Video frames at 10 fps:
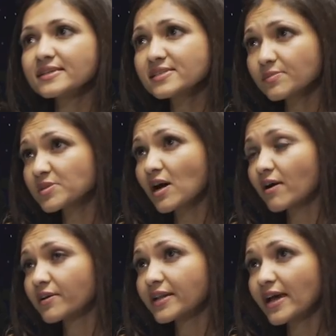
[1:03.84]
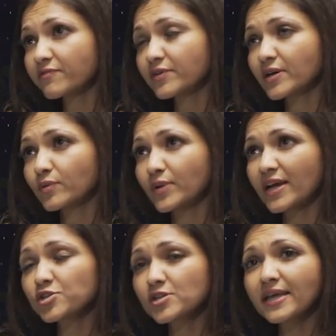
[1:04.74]
In sub-Saharan Africa, we
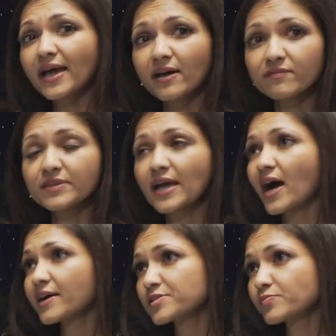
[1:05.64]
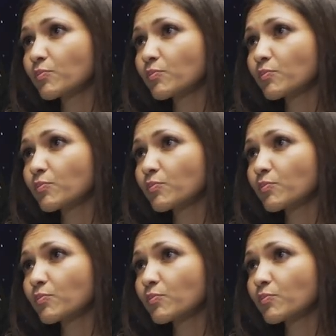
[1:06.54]
actually have the highest